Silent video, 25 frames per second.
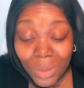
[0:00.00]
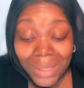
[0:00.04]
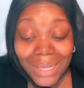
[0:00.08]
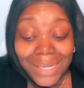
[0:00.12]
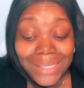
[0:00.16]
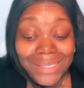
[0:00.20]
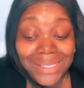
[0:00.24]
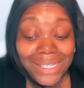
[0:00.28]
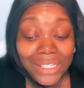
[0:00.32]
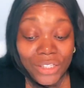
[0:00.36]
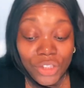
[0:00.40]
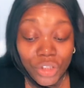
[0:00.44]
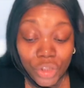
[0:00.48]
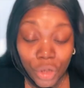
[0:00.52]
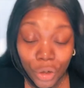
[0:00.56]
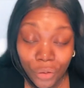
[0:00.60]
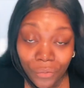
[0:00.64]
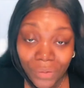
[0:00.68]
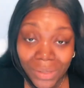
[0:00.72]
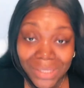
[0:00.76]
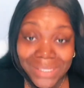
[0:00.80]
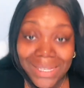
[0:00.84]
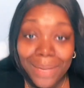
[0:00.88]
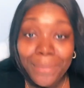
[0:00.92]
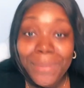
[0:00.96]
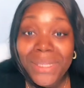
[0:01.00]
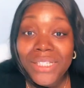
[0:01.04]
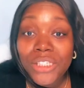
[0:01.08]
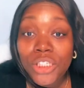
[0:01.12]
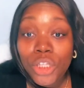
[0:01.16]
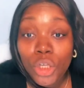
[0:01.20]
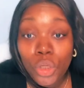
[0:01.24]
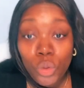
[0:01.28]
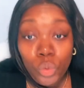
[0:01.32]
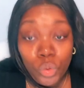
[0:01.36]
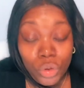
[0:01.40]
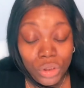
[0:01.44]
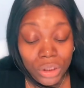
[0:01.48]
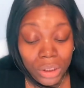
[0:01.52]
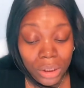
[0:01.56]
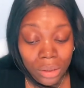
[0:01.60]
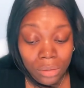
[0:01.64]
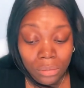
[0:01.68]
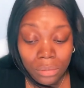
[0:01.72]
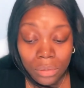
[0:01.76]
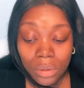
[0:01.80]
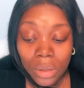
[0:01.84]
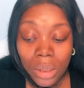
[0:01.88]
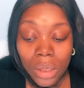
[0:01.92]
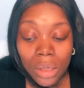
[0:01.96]
When they say service, they mean
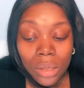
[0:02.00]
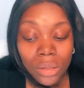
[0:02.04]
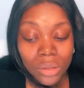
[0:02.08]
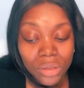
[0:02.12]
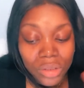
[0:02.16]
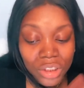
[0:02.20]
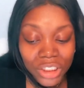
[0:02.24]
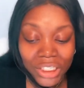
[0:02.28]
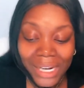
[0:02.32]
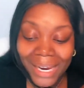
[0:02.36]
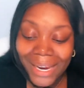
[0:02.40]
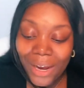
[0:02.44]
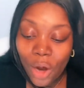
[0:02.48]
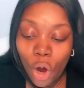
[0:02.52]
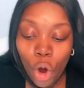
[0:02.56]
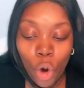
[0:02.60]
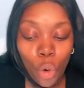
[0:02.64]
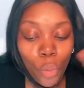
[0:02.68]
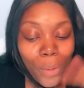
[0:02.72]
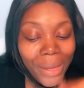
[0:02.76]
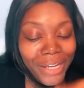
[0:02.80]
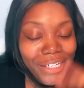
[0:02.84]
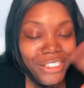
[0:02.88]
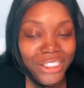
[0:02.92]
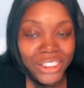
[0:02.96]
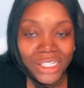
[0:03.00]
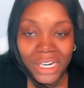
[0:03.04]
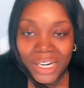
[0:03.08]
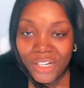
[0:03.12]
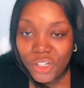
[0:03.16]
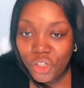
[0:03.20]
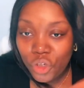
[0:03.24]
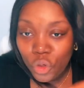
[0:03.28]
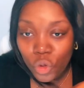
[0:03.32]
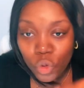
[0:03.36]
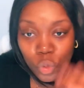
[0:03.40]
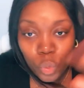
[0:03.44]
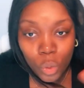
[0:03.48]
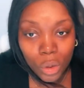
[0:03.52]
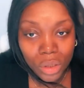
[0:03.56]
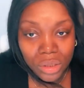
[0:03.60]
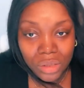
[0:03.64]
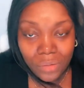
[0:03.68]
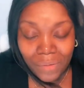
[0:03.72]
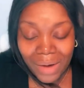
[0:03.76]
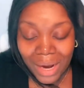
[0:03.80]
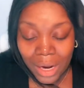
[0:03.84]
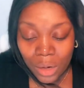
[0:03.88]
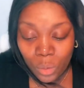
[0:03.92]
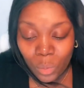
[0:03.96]
solution. Always change those
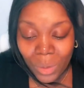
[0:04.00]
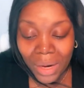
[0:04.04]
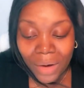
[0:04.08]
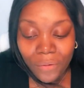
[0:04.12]
words around.